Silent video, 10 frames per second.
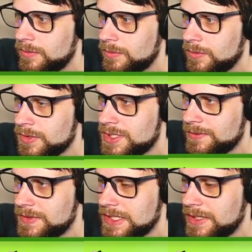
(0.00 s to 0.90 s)
We'll
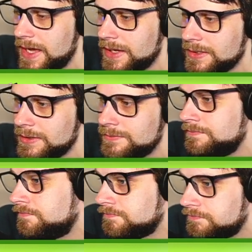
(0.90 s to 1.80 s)
shift in Nagy.
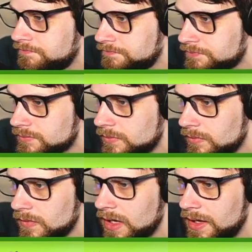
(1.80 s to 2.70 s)

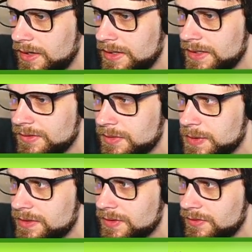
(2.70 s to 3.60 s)
It is a
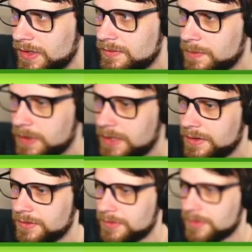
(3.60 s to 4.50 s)
bit of a safe
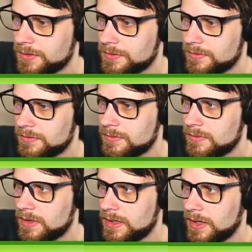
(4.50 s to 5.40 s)
play, so
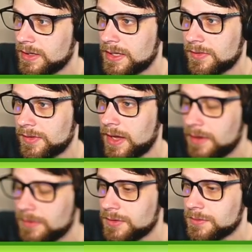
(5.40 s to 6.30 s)
against a
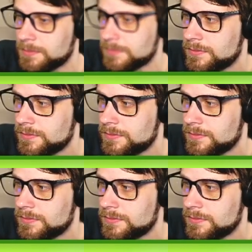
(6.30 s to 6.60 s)
Houndoom.